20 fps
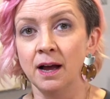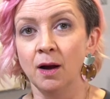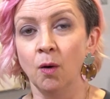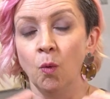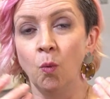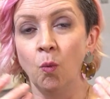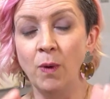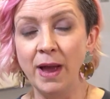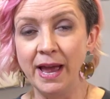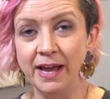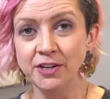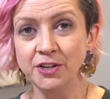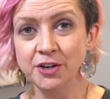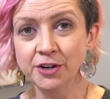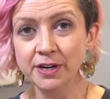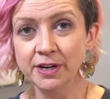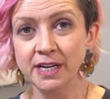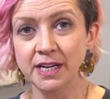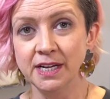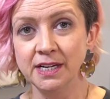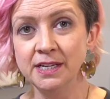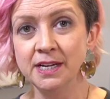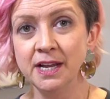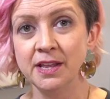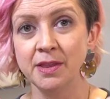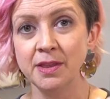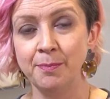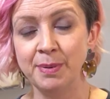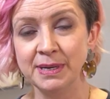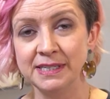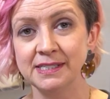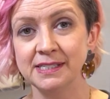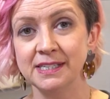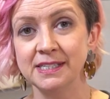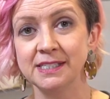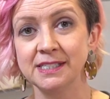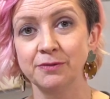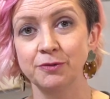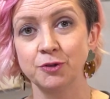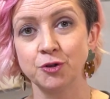when you're in the
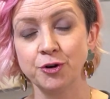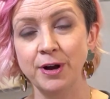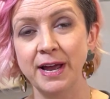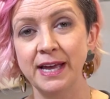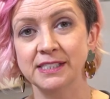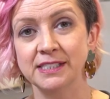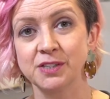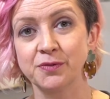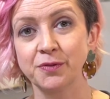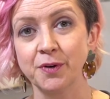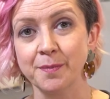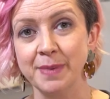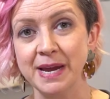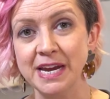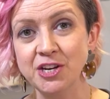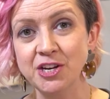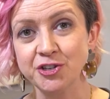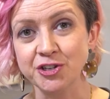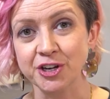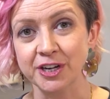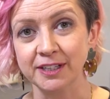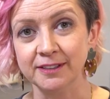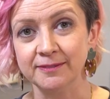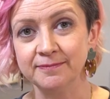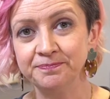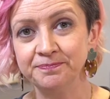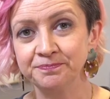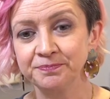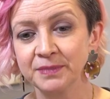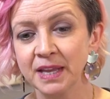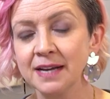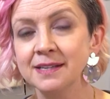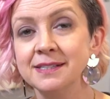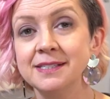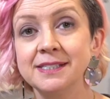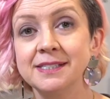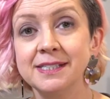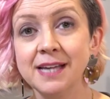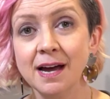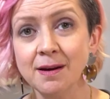business of transformation,
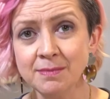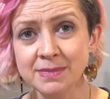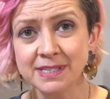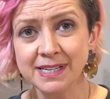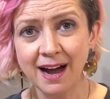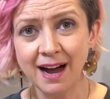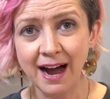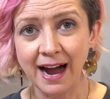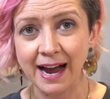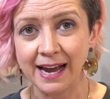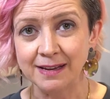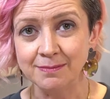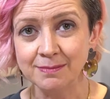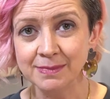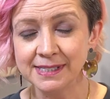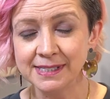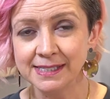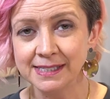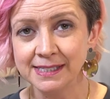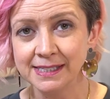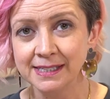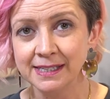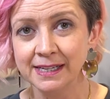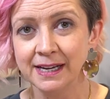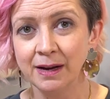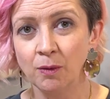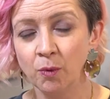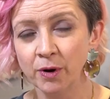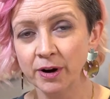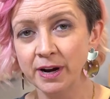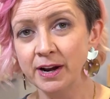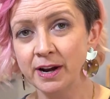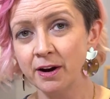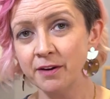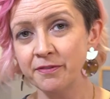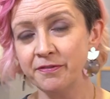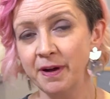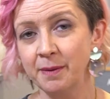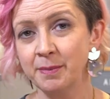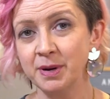sometimes we're in our
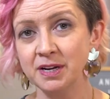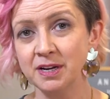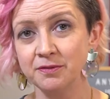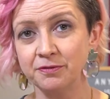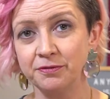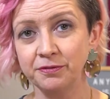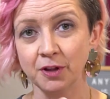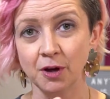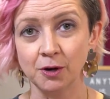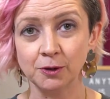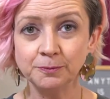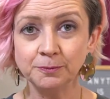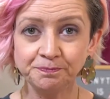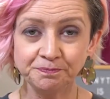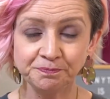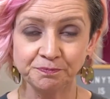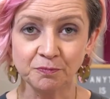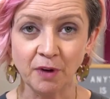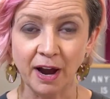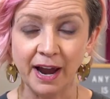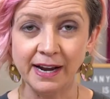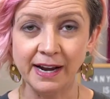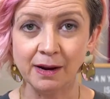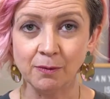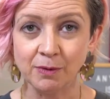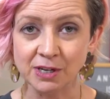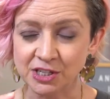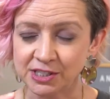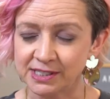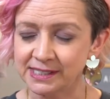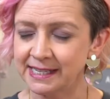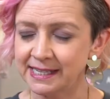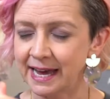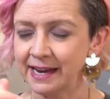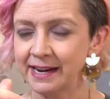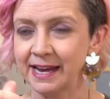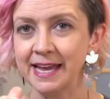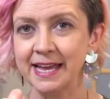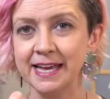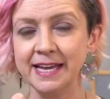feminine flow, right? And we just get
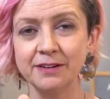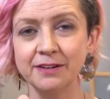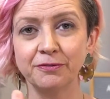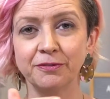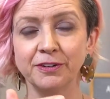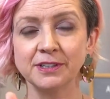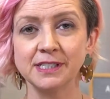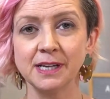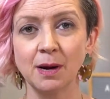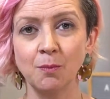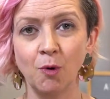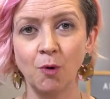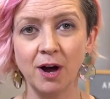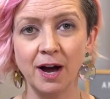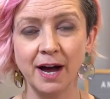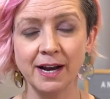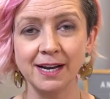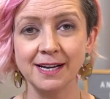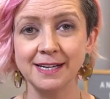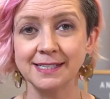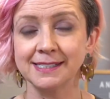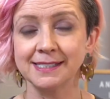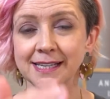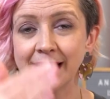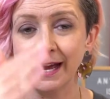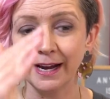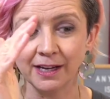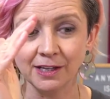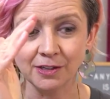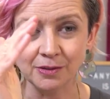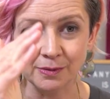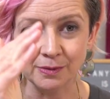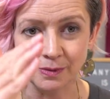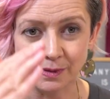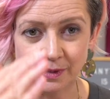a hit for someone and it's like